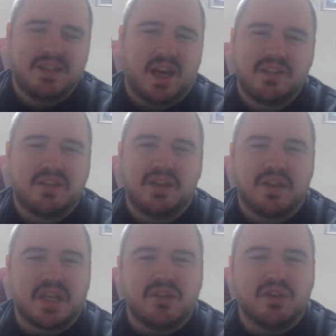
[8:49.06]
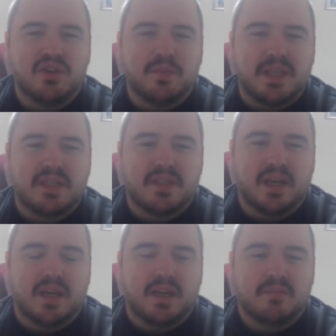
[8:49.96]
just don't think Doom is
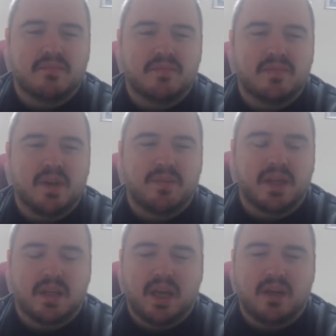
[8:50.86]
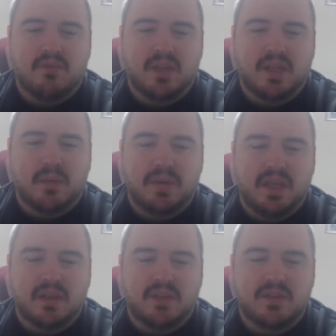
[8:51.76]
something that really
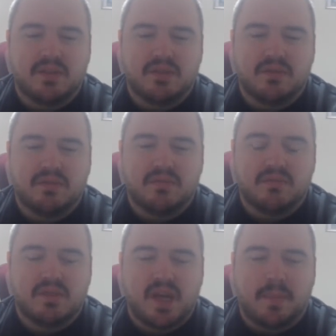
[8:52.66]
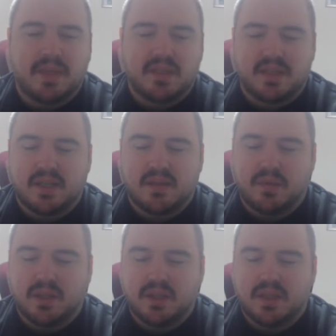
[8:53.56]
appeals to Japanese
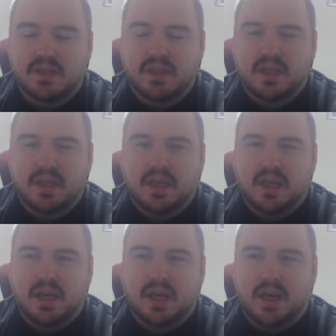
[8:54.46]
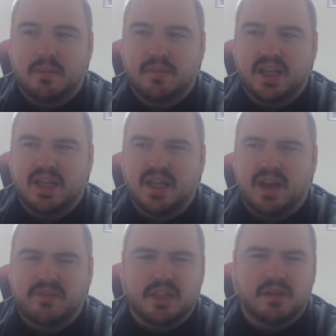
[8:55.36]
sensibilities. They did
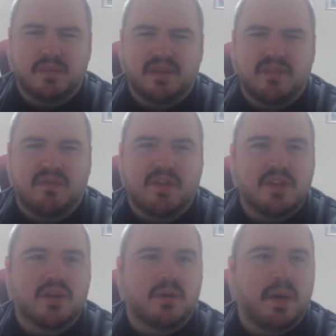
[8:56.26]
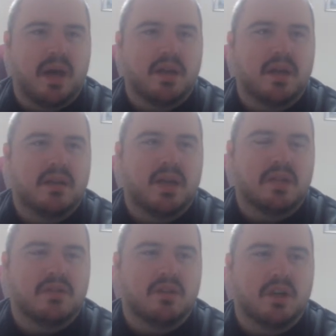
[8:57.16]
have a little bit of a feature about it not
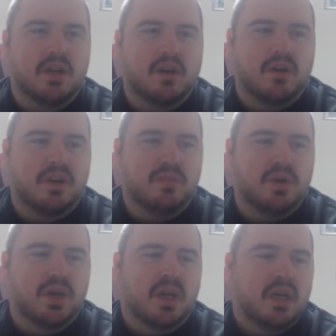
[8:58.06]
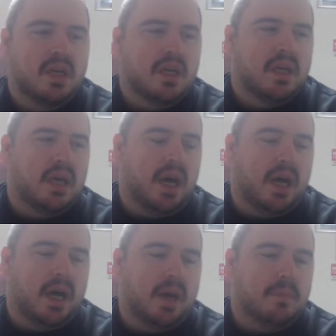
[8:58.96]
too long ago in the book.
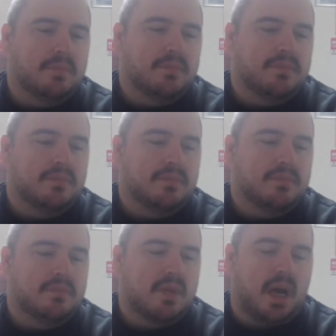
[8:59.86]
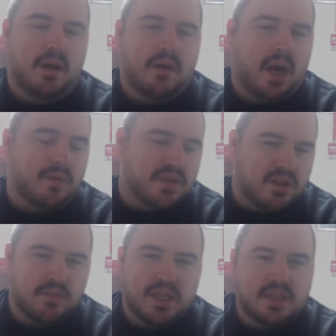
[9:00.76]
I would
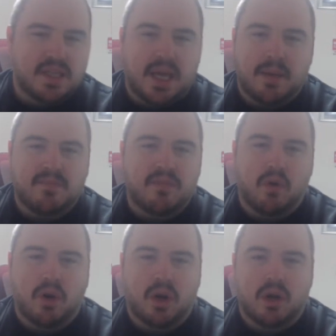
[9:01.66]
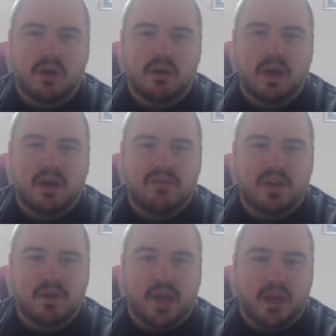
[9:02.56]
assume that it's game for
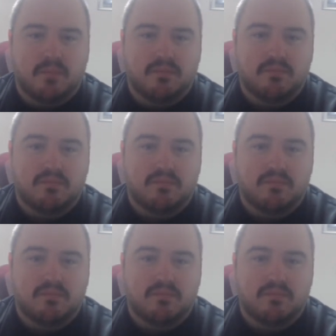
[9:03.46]
video game